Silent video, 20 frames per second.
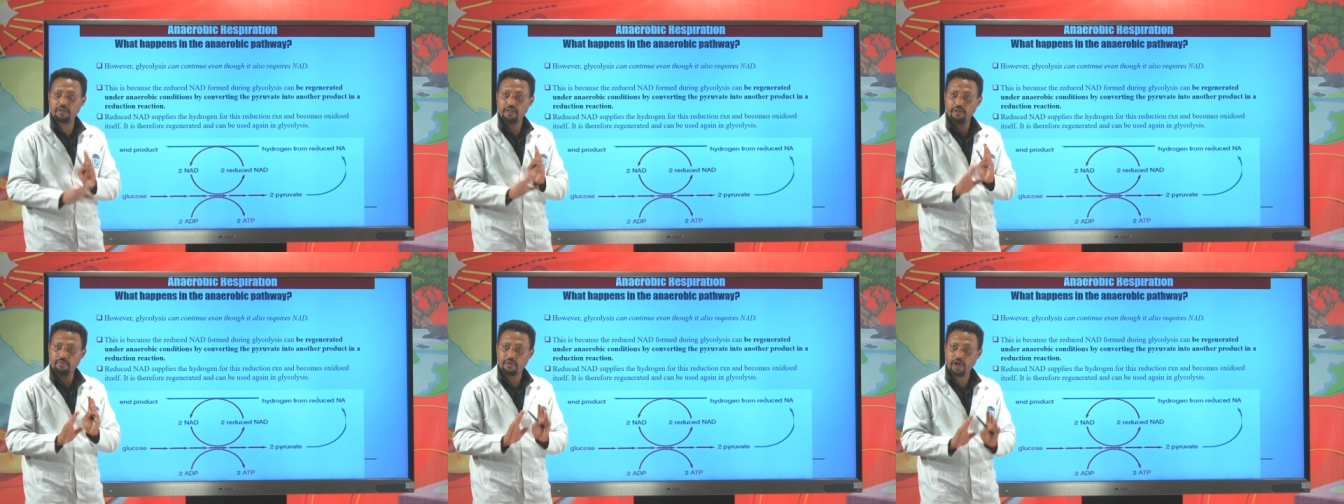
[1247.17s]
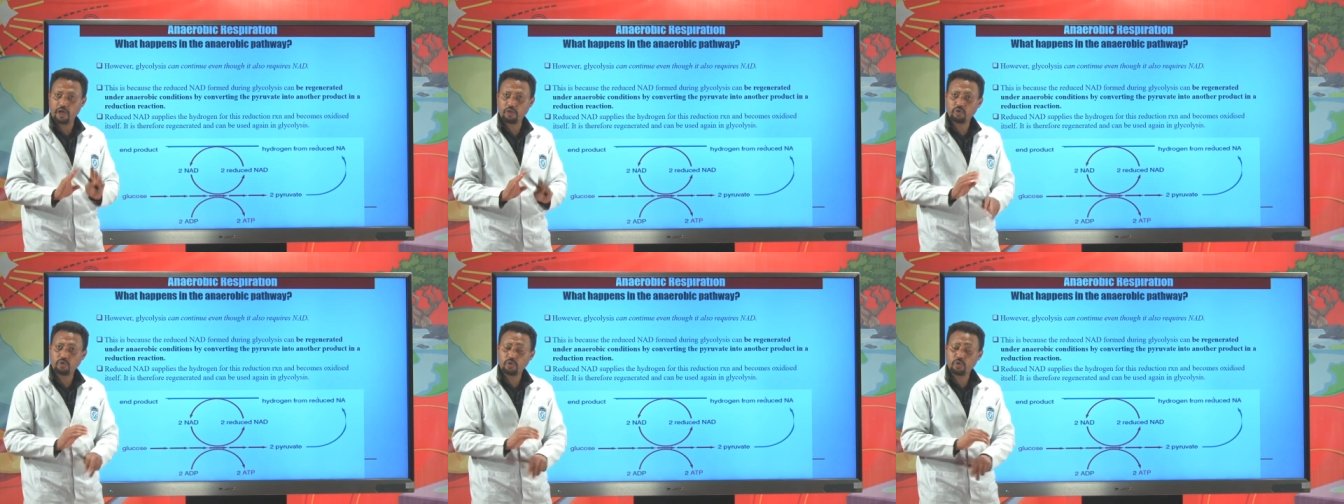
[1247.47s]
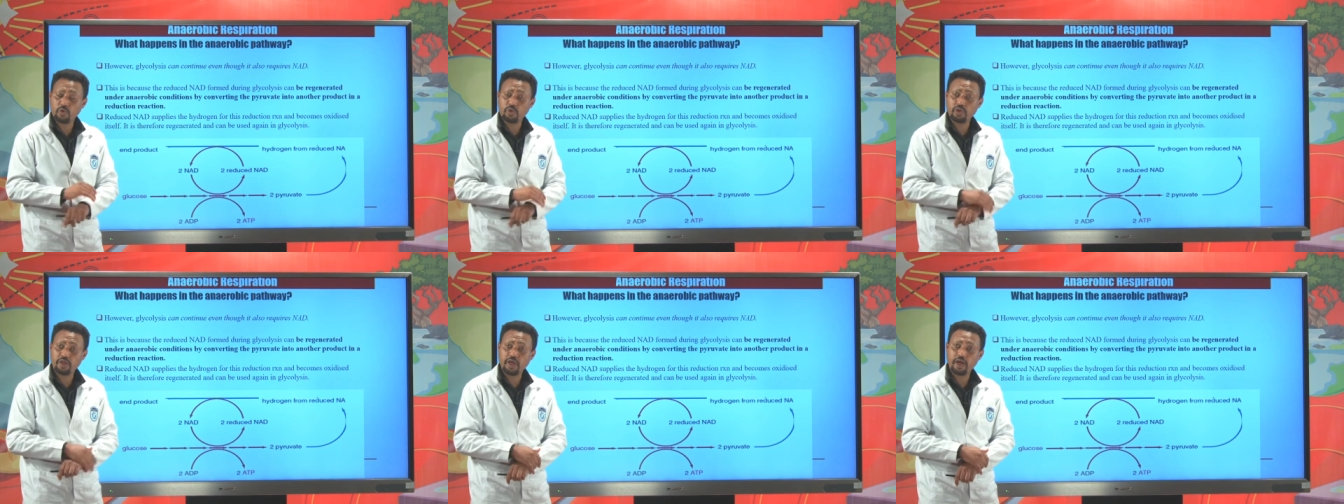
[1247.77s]
the
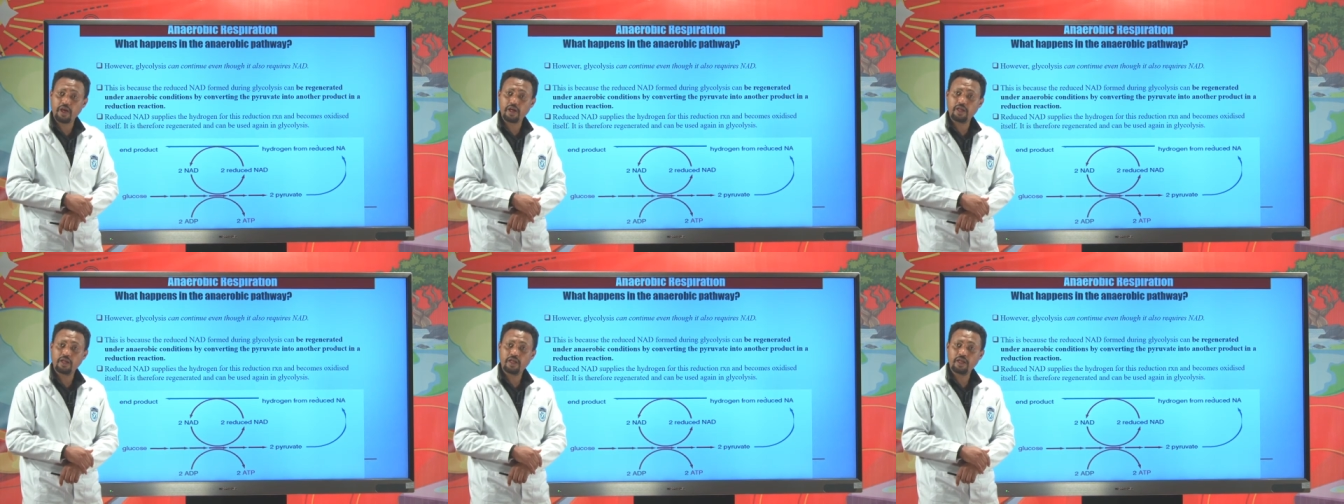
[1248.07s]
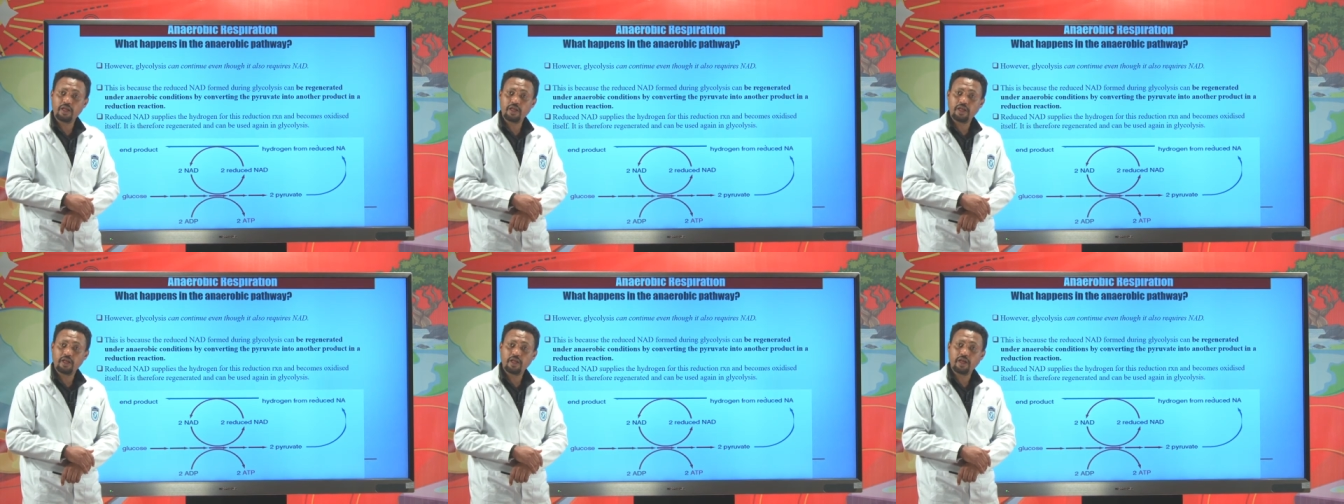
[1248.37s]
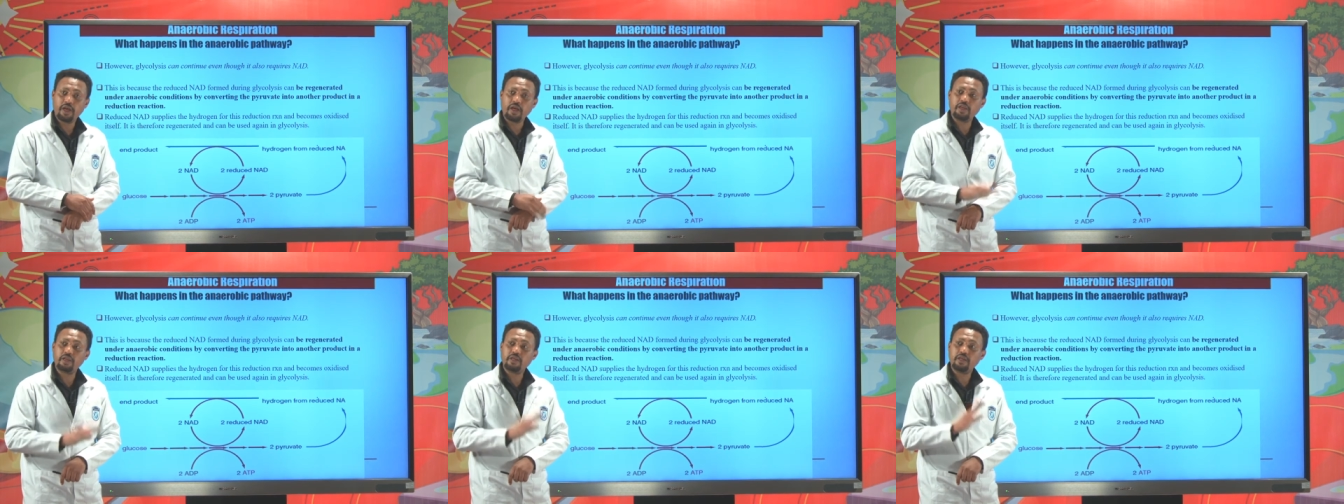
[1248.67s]
mitochondria
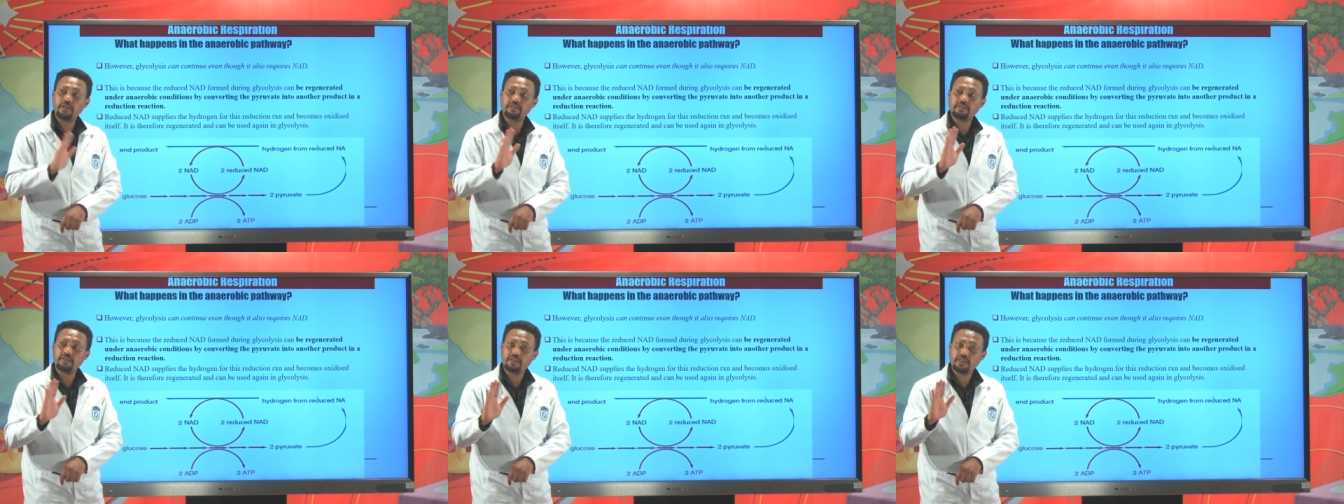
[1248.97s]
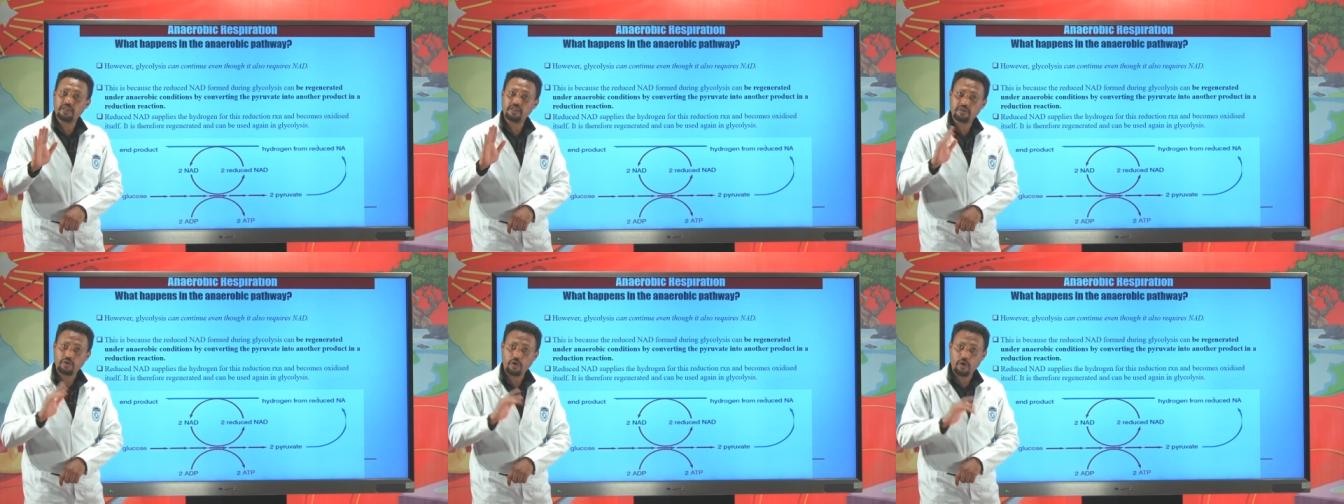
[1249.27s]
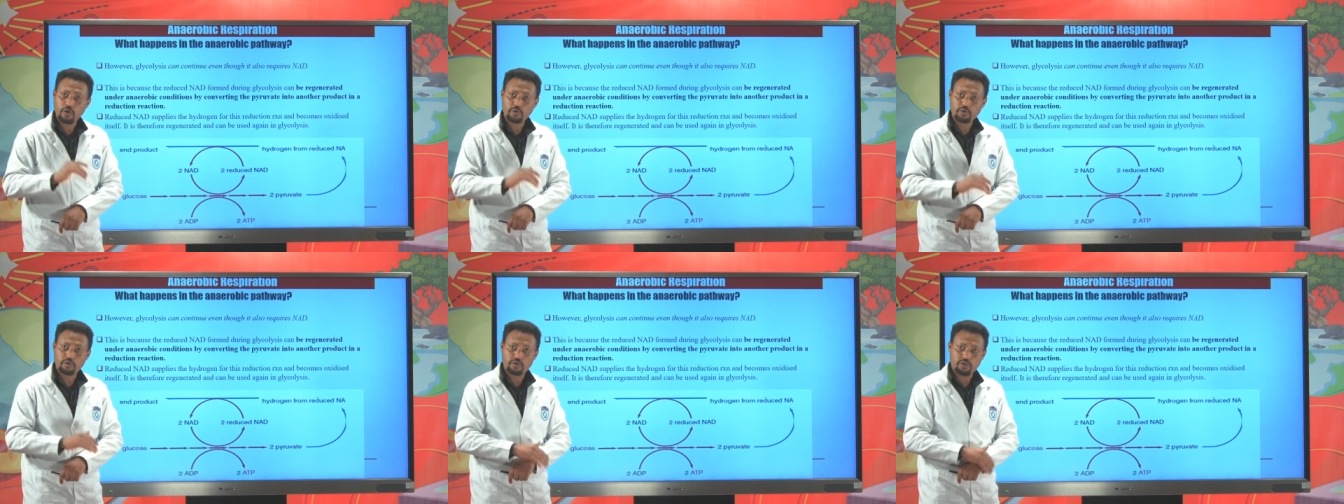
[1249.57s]
and it doesn't need
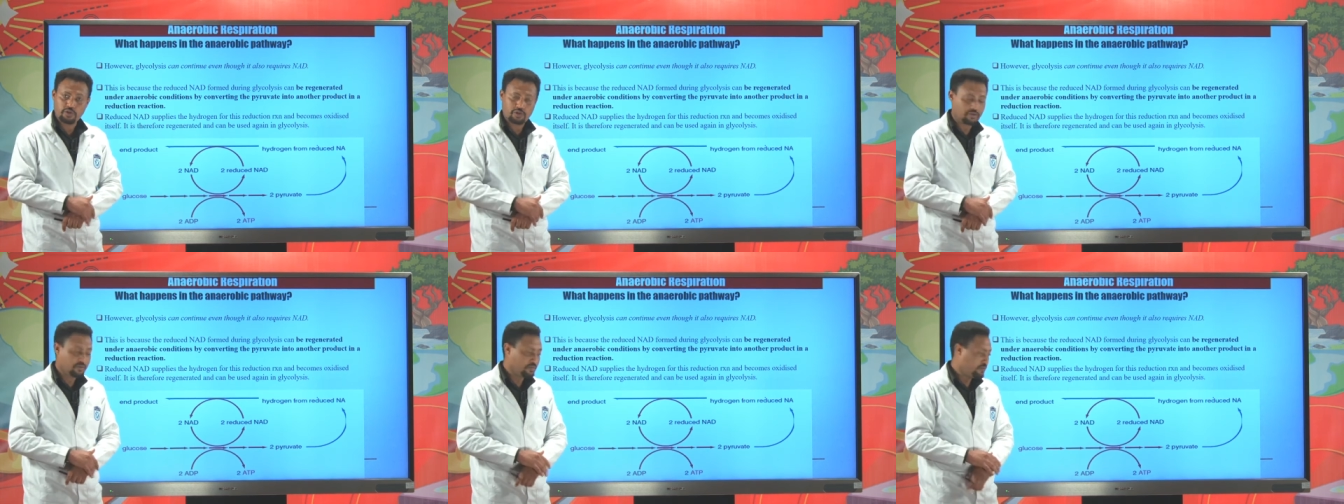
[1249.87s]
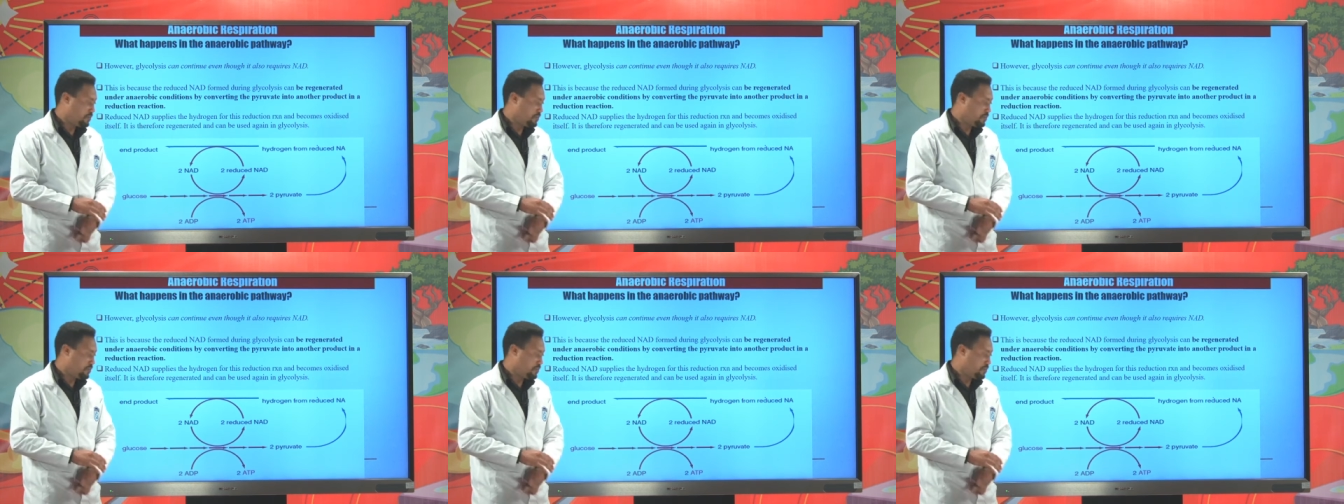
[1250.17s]
oxygen.